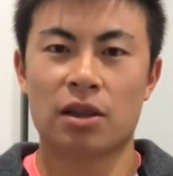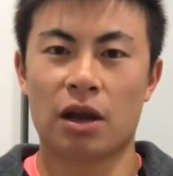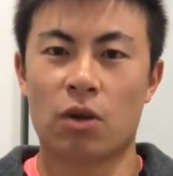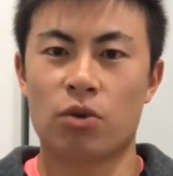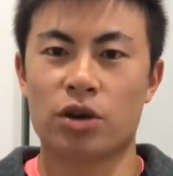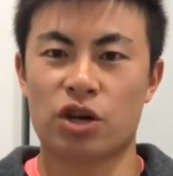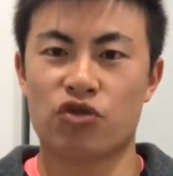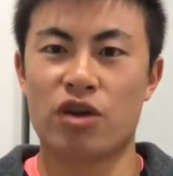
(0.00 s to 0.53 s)
Like
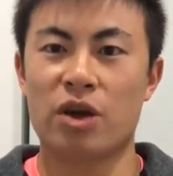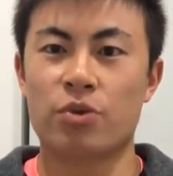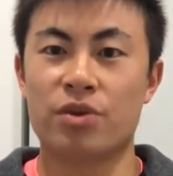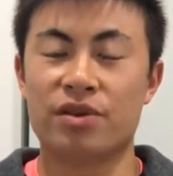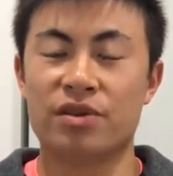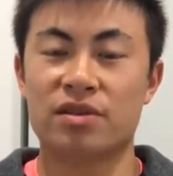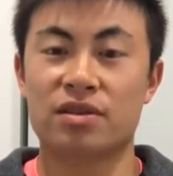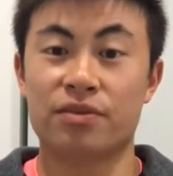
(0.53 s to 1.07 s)
when I trained
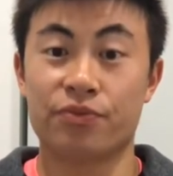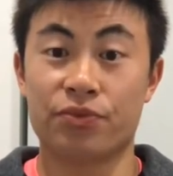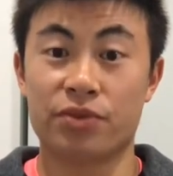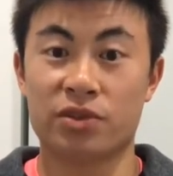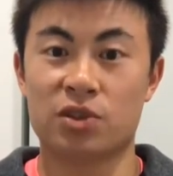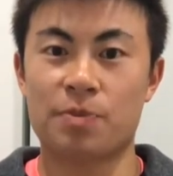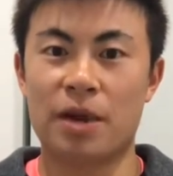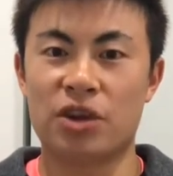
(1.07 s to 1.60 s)
with this
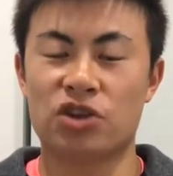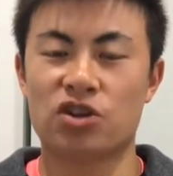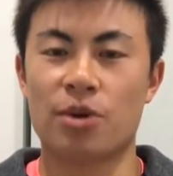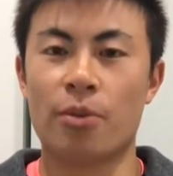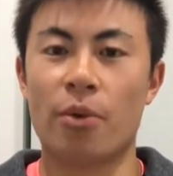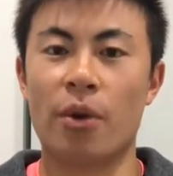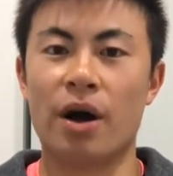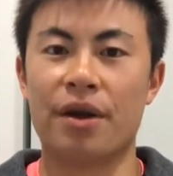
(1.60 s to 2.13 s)
Spanish
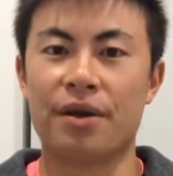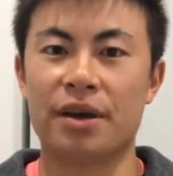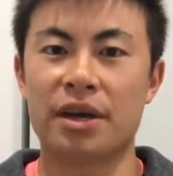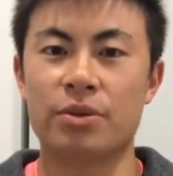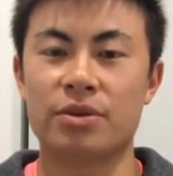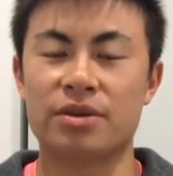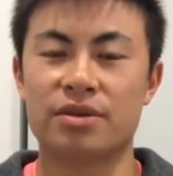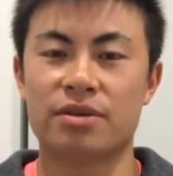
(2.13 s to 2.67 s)
number one,
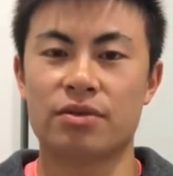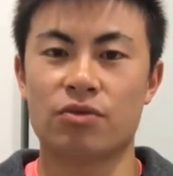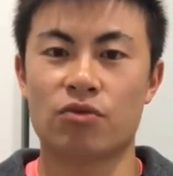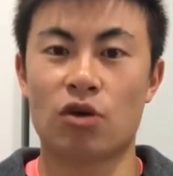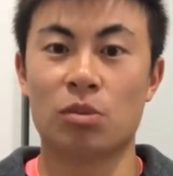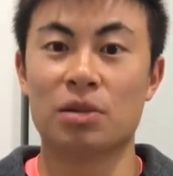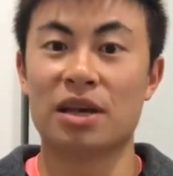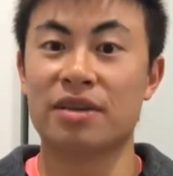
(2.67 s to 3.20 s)
he was
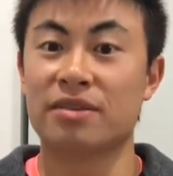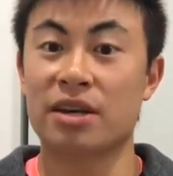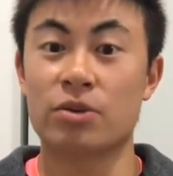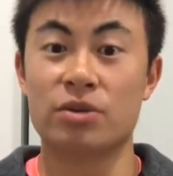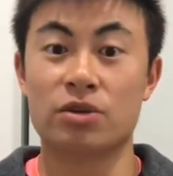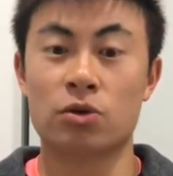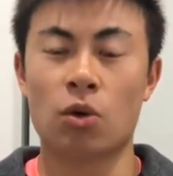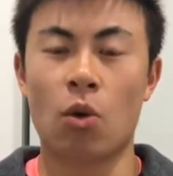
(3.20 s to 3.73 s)
Robles. He
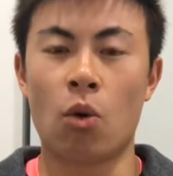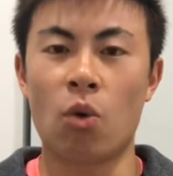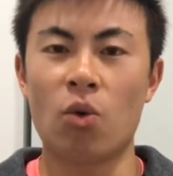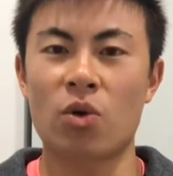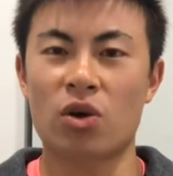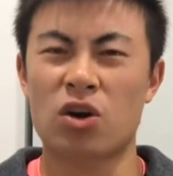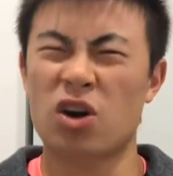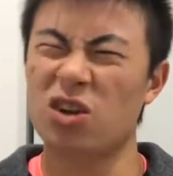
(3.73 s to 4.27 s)
was
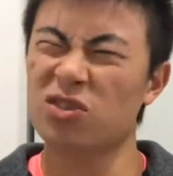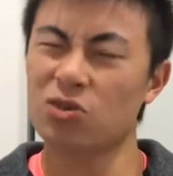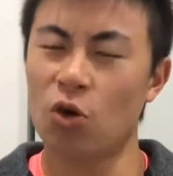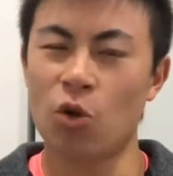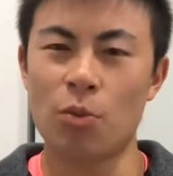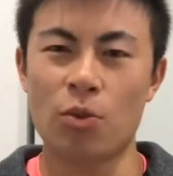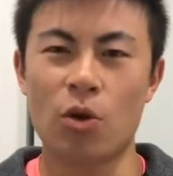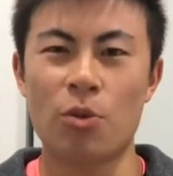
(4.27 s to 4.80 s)

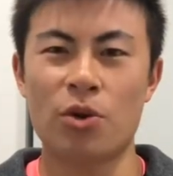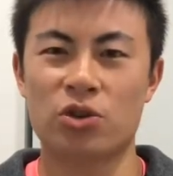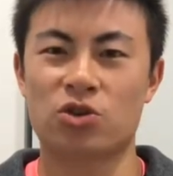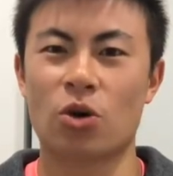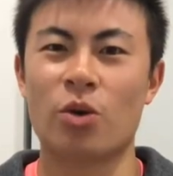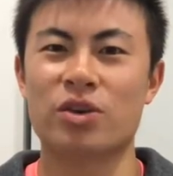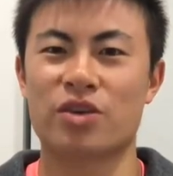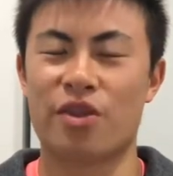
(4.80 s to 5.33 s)

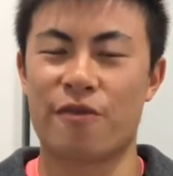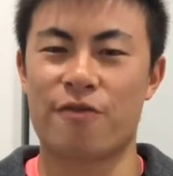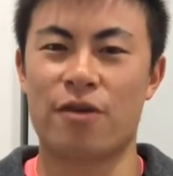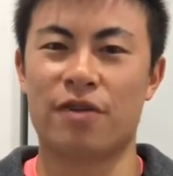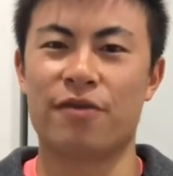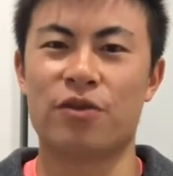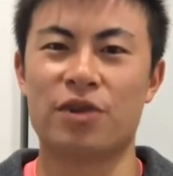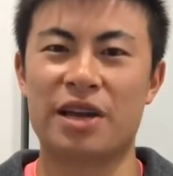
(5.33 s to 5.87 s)
almost always on the
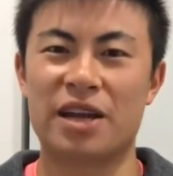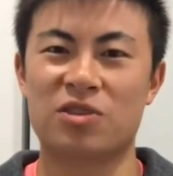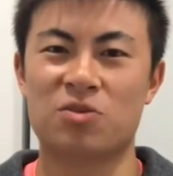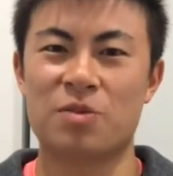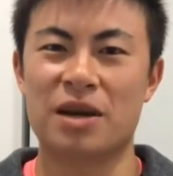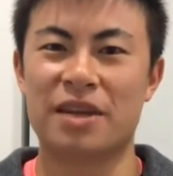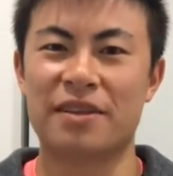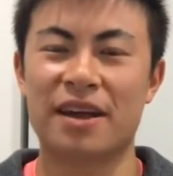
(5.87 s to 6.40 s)
front foot
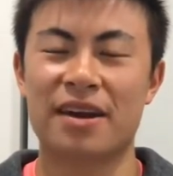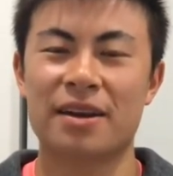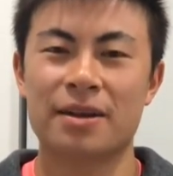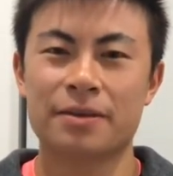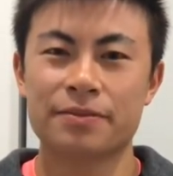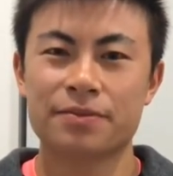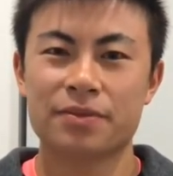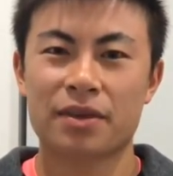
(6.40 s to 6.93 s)
against me, and that
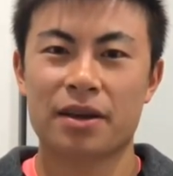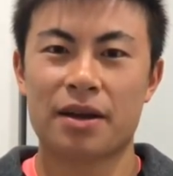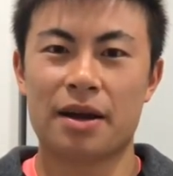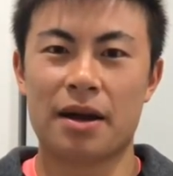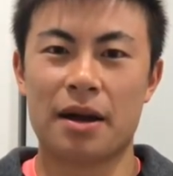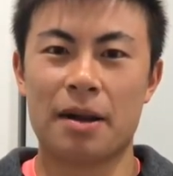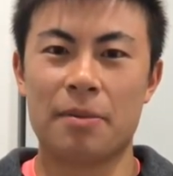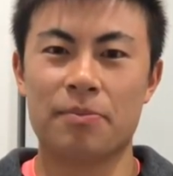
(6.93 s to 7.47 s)

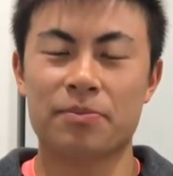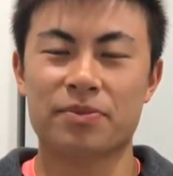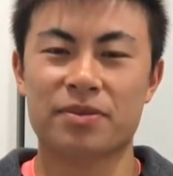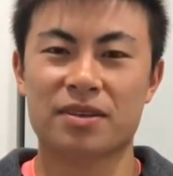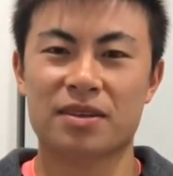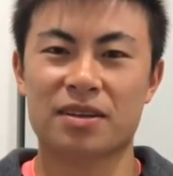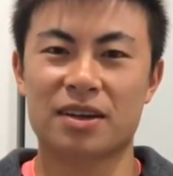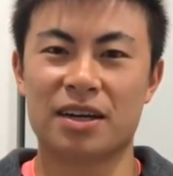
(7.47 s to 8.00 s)

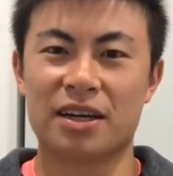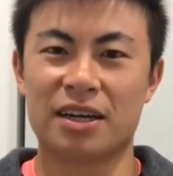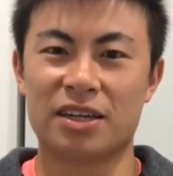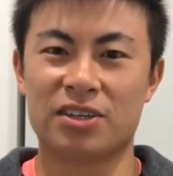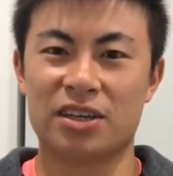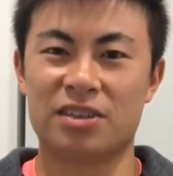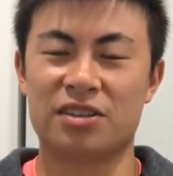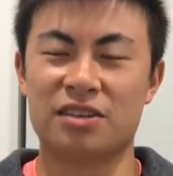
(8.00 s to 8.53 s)

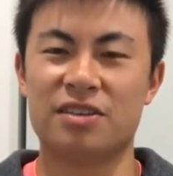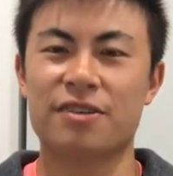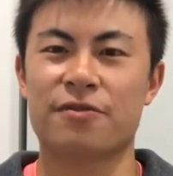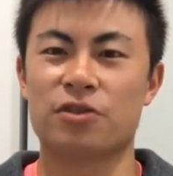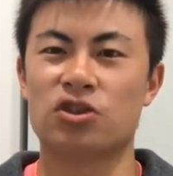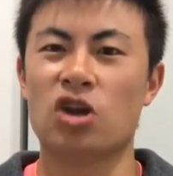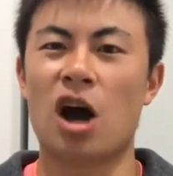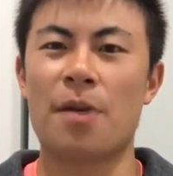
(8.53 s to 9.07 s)
it's a
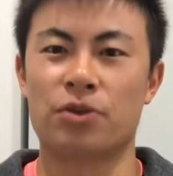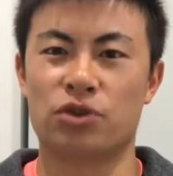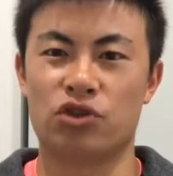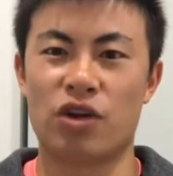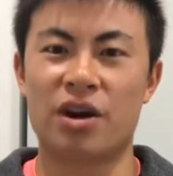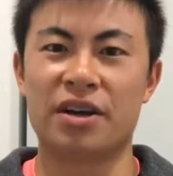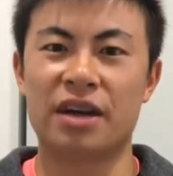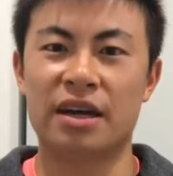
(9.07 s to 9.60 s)
different type of
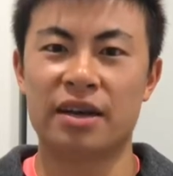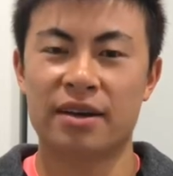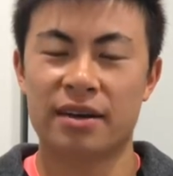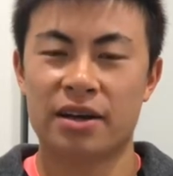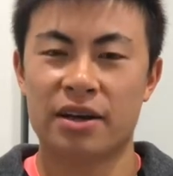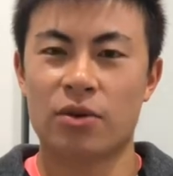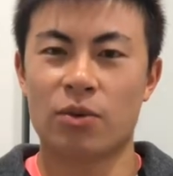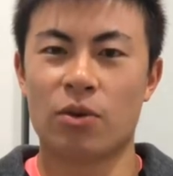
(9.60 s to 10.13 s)
training.
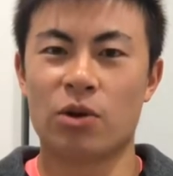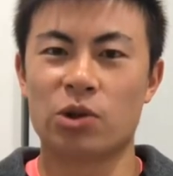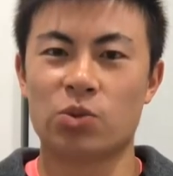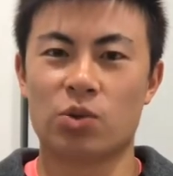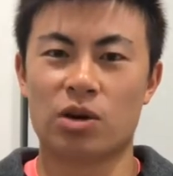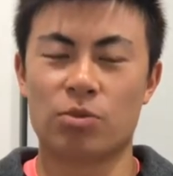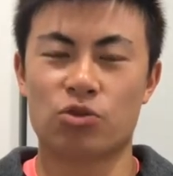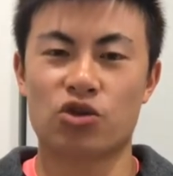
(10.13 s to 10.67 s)

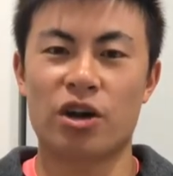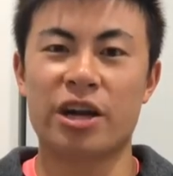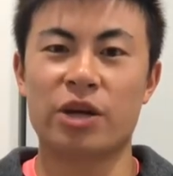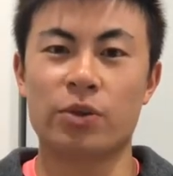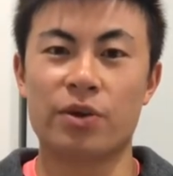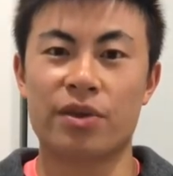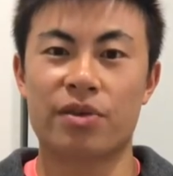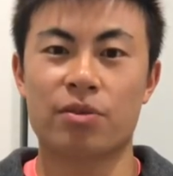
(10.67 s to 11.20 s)
Whereas when I'm
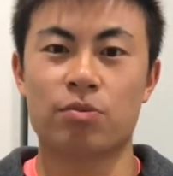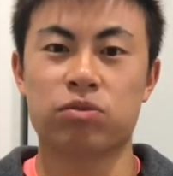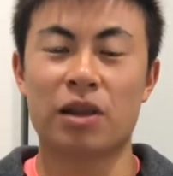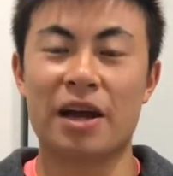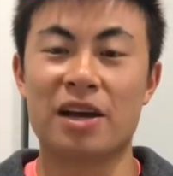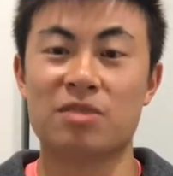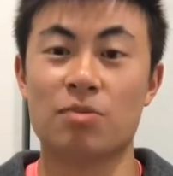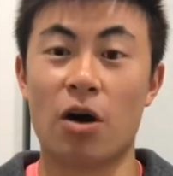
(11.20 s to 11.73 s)
training with
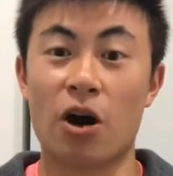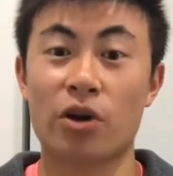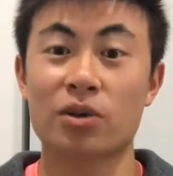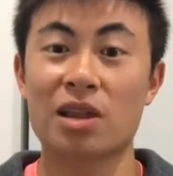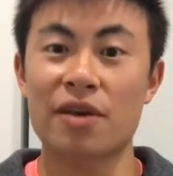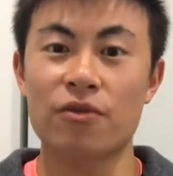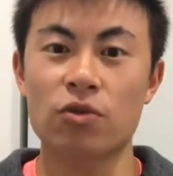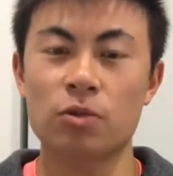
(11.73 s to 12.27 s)
players my
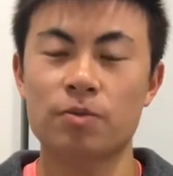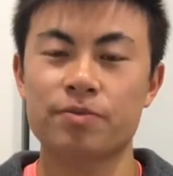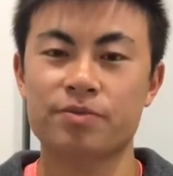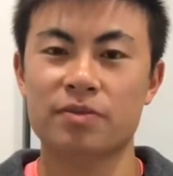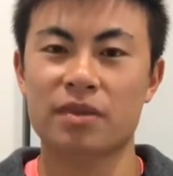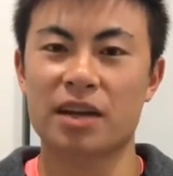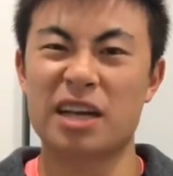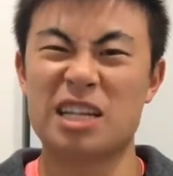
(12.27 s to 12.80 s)
own level,
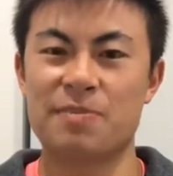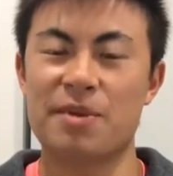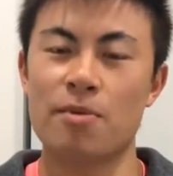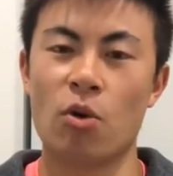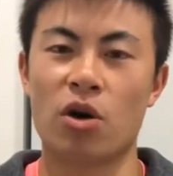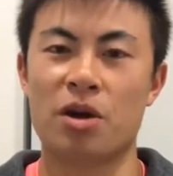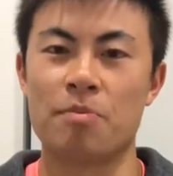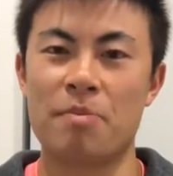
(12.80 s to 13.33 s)
it's a bit
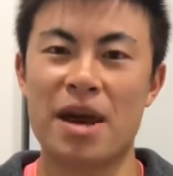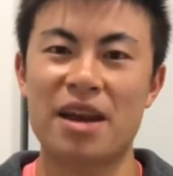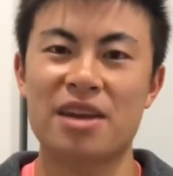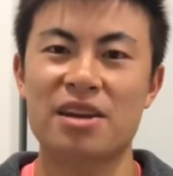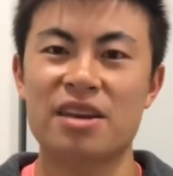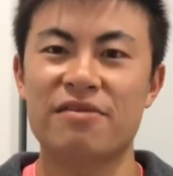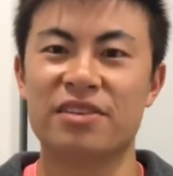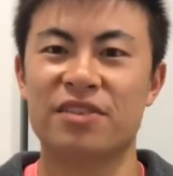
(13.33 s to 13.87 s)
more
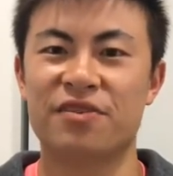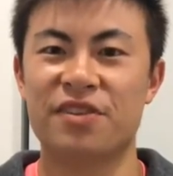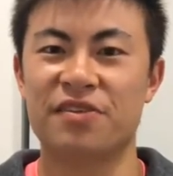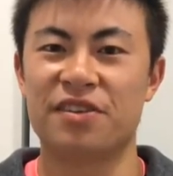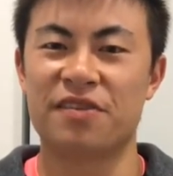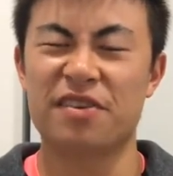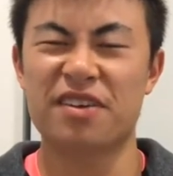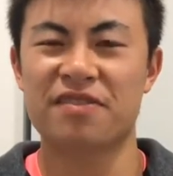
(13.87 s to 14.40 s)
competitive. It's
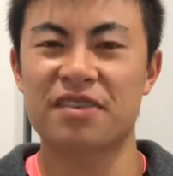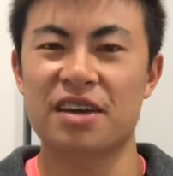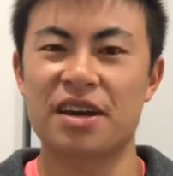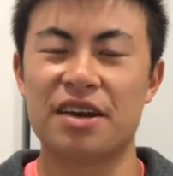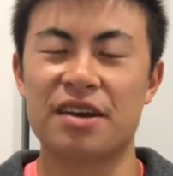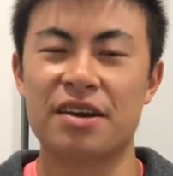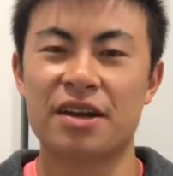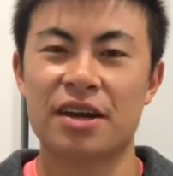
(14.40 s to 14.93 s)

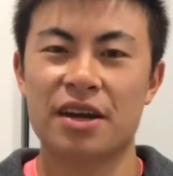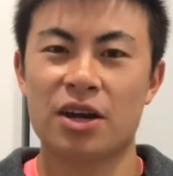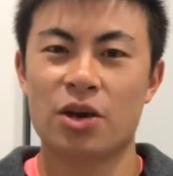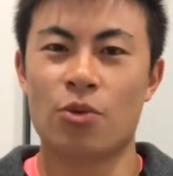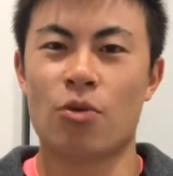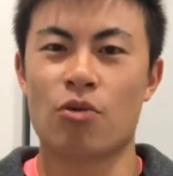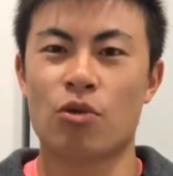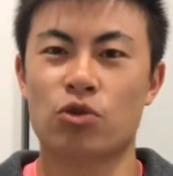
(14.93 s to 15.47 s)
50-50, and
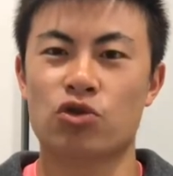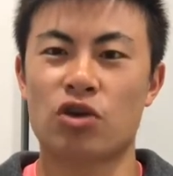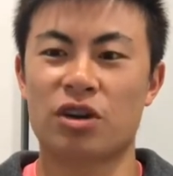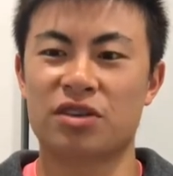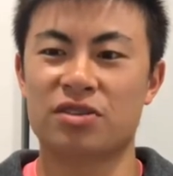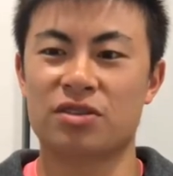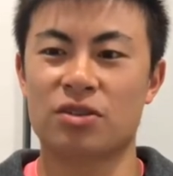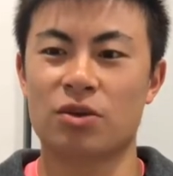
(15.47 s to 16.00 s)
we're all
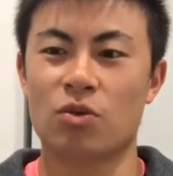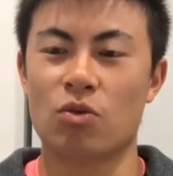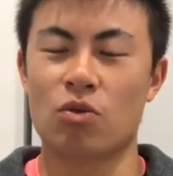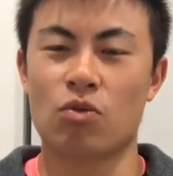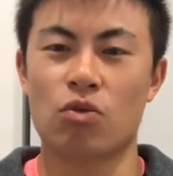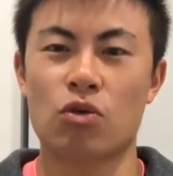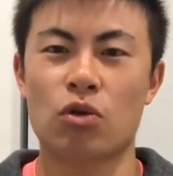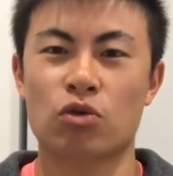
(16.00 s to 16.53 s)
trying
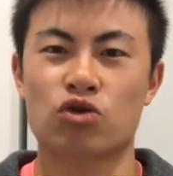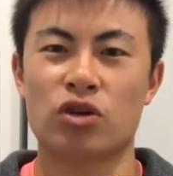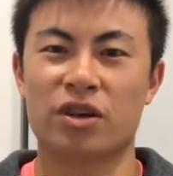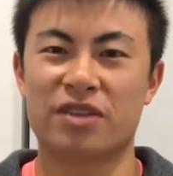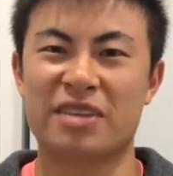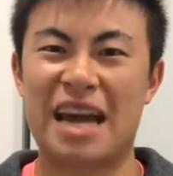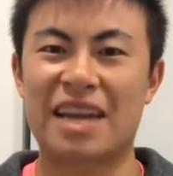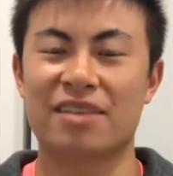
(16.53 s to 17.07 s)

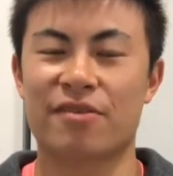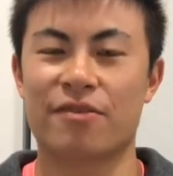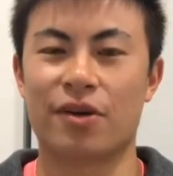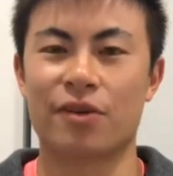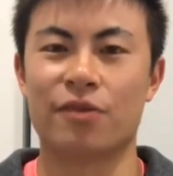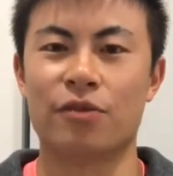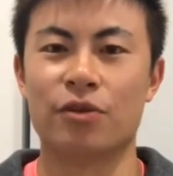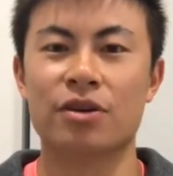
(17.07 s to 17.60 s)
to take the
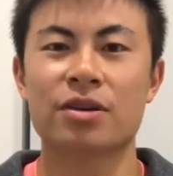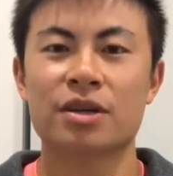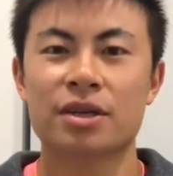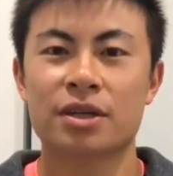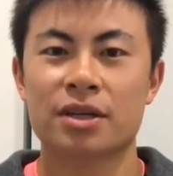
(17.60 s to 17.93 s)
front foot.